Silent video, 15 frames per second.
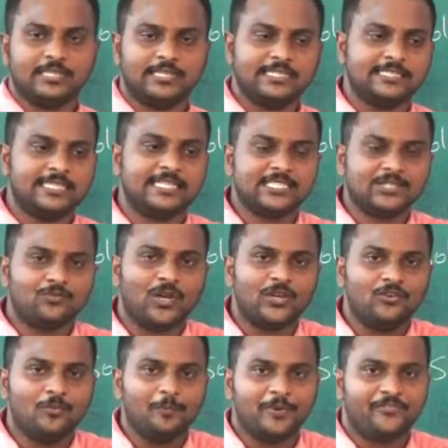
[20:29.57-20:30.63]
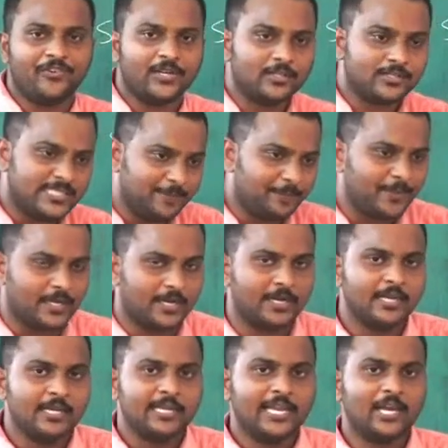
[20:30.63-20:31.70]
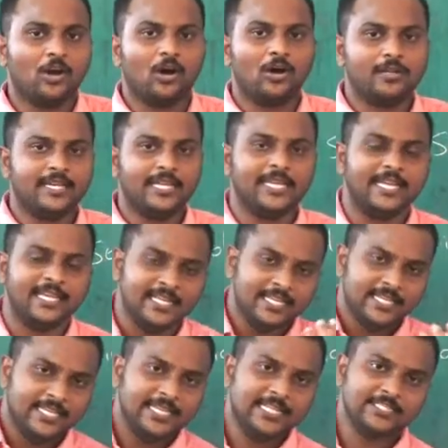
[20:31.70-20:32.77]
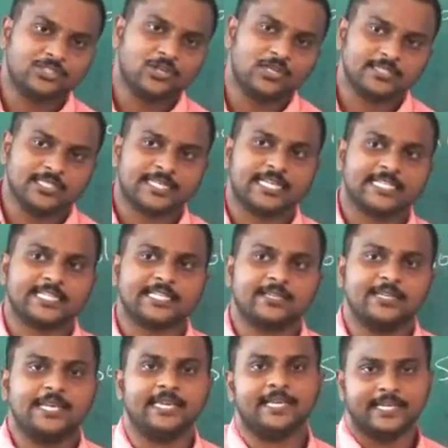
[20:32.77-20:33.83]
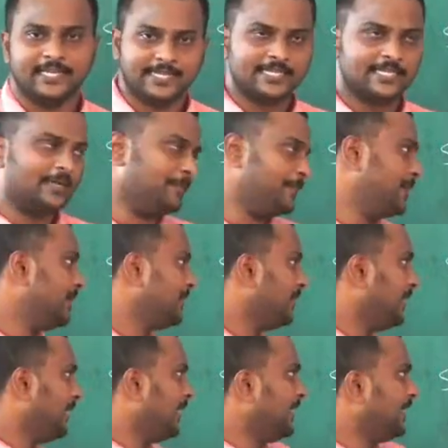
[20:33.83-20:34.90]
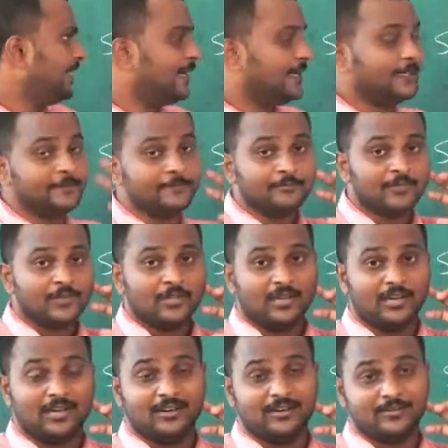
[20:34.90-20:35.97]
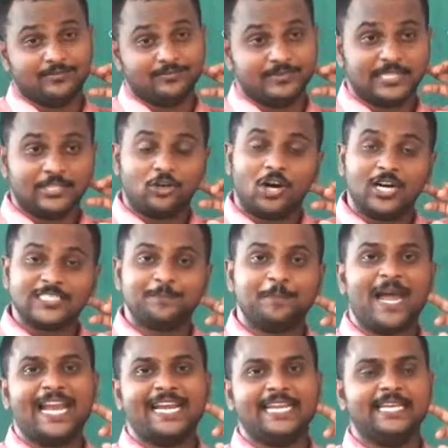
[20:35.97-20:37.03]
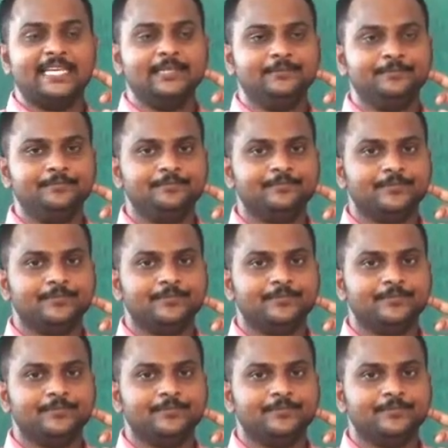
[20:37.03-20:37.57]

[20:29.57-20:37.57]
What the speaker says: that is the reason why we prefer to sip a hot tea in saucer rather than a cup. And the dog's panting